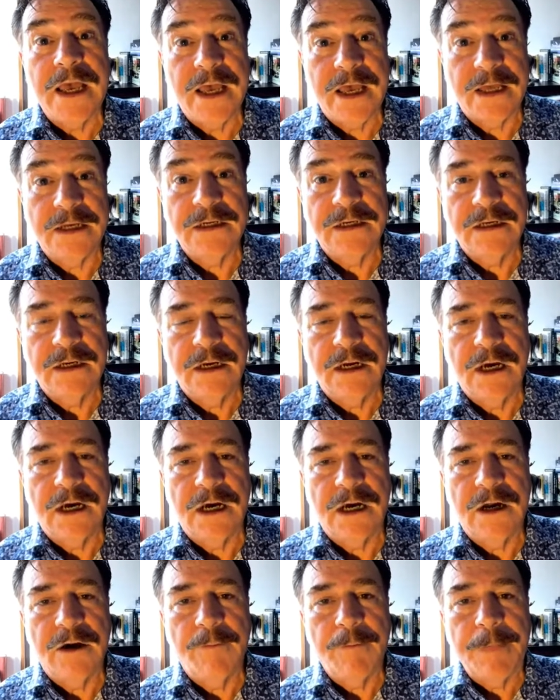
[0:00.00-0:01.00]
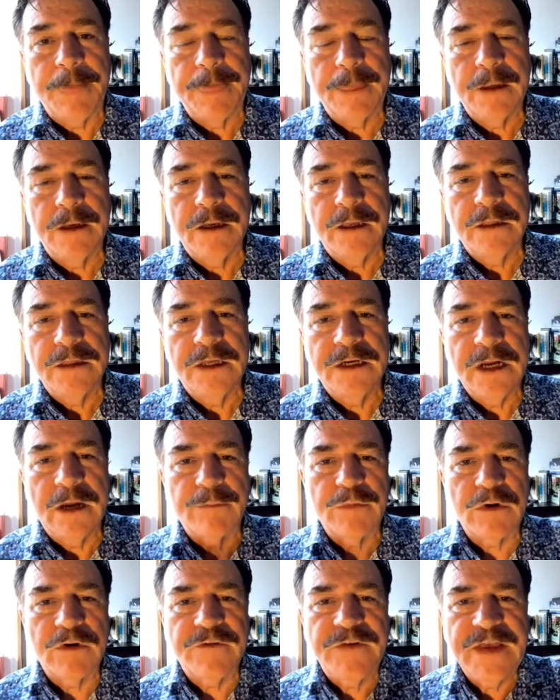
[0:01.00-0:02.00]
and the
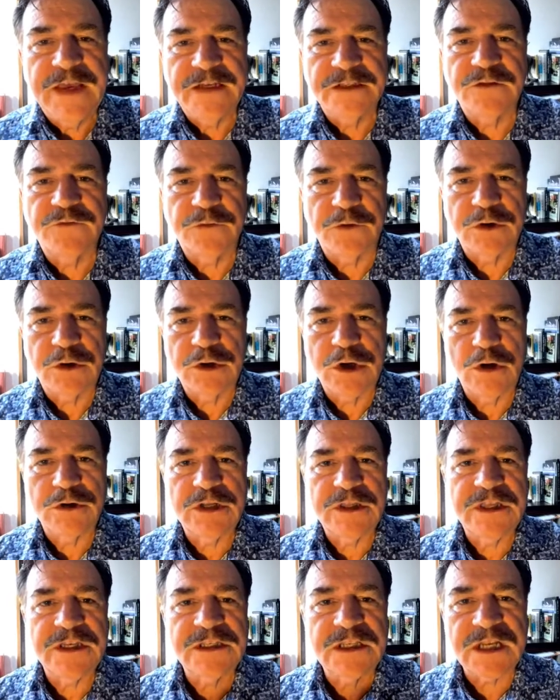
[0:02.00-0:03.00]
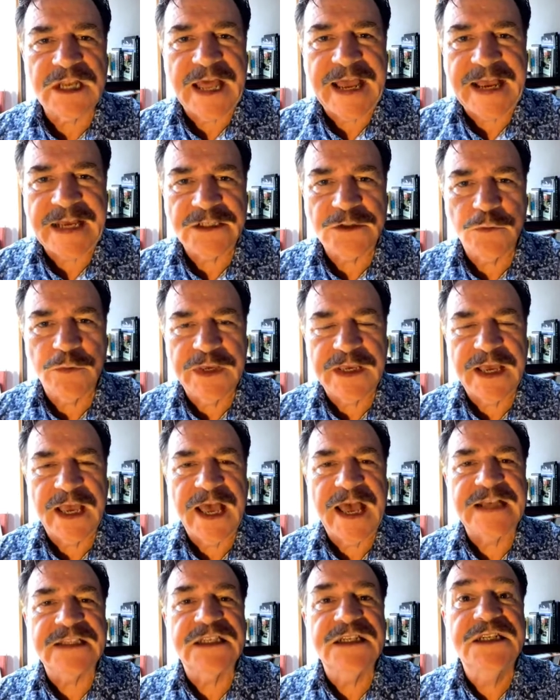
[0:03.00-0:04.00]
number of hits for Kudoda this last week
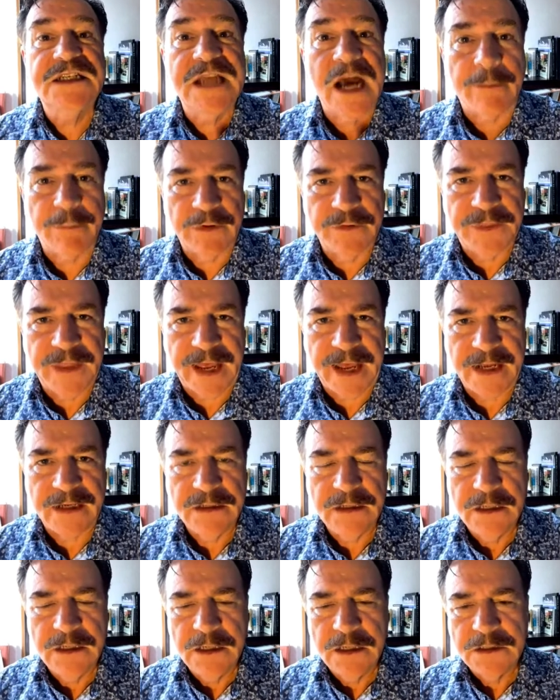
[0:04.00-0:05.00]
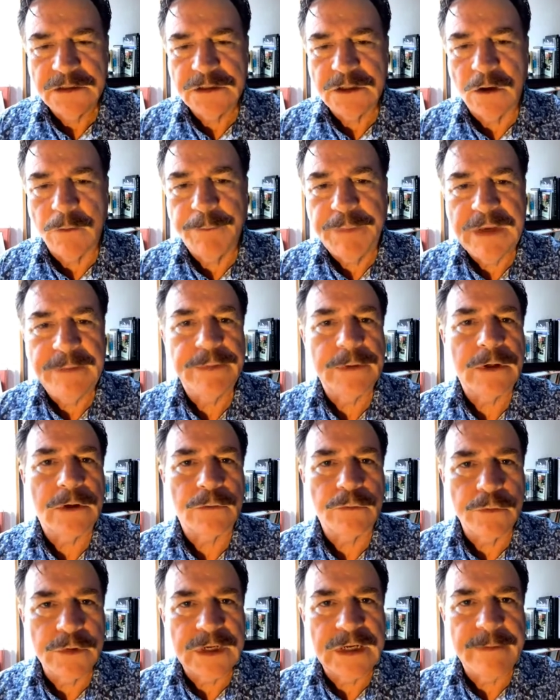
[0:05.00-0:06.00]
has doubled that. So people are
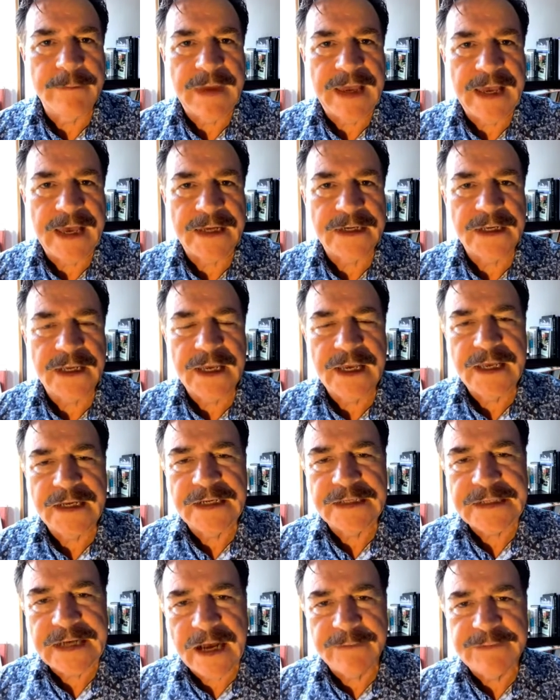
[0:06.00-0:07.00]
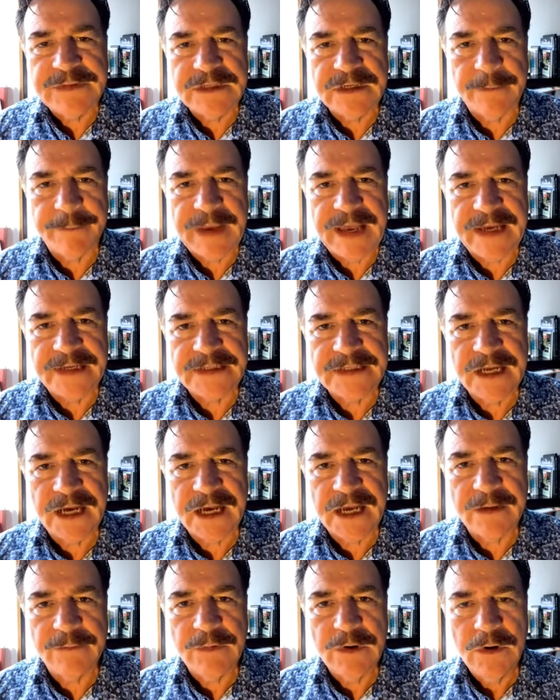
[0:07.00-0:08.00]
really mad, and it comes at a bad
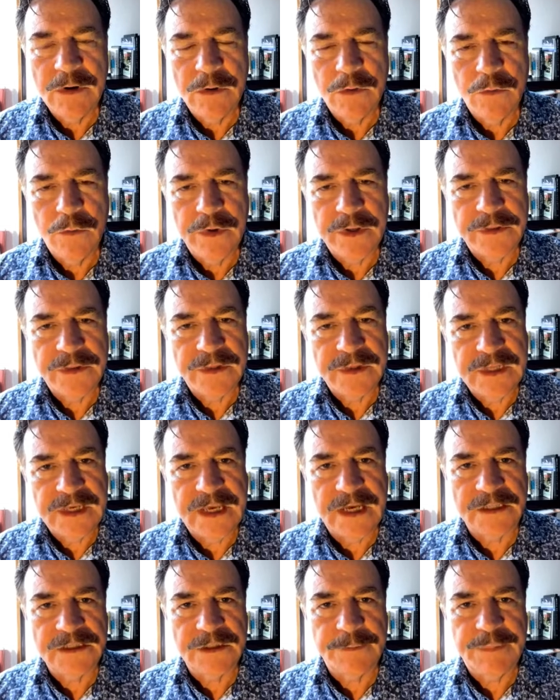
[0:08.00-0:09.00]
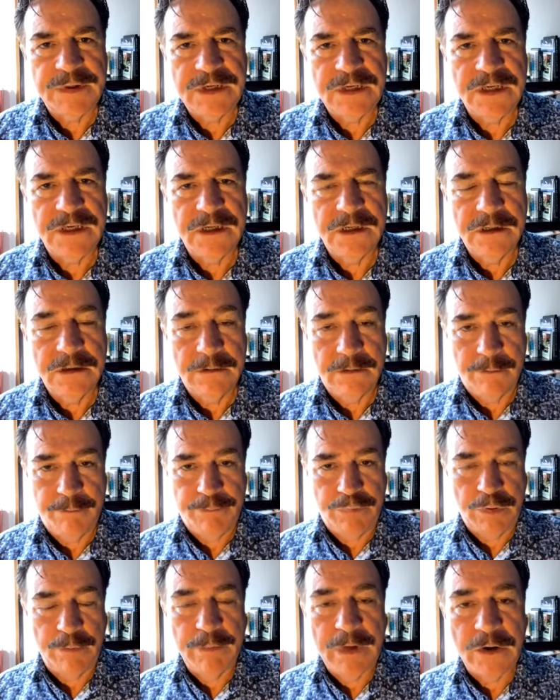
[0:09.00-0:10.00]
time with the LDP
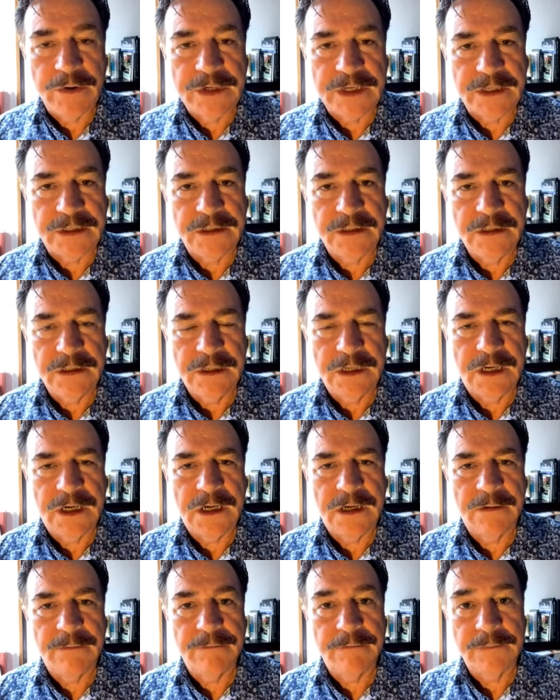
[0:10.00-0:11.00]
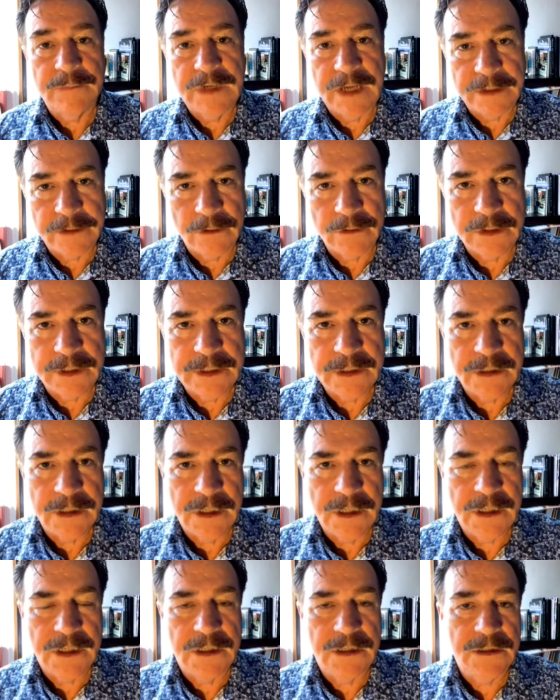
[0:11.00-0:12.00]
promoting not only
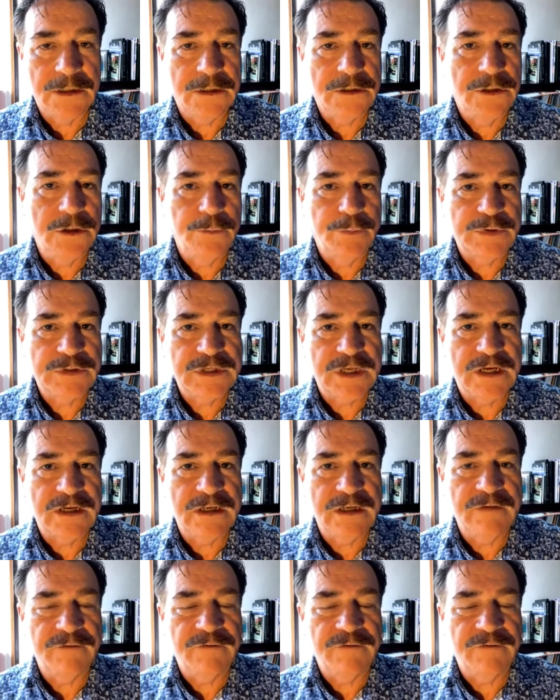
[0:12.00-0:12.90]
the 2%